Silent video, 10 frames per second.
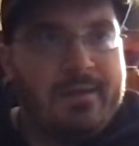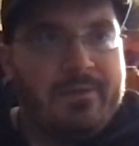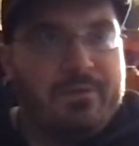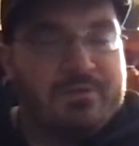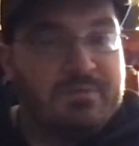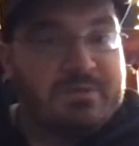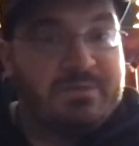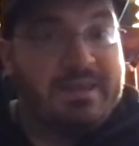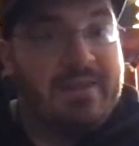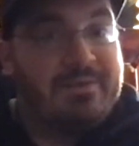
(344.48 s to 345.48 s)
There's supposed to
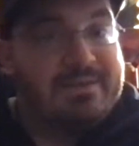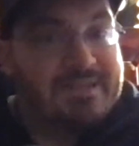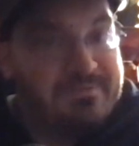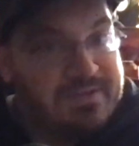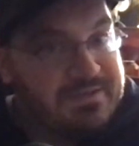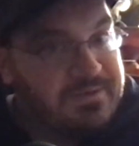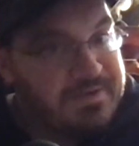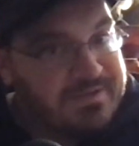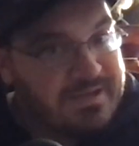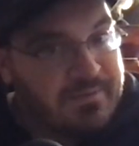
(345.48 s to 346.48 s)
be an Alien TV
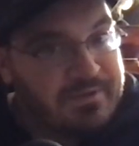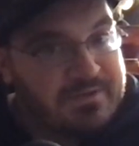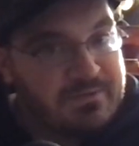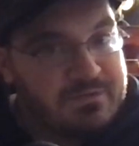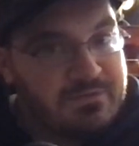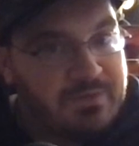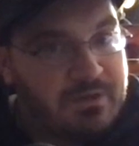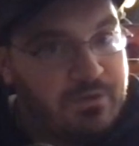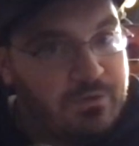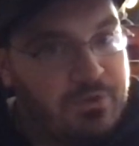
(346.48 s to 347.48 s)
series coming exclusively to
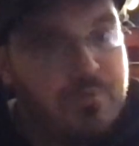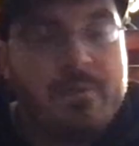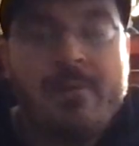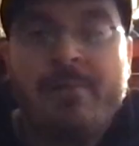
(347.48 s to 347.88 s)
Hulu,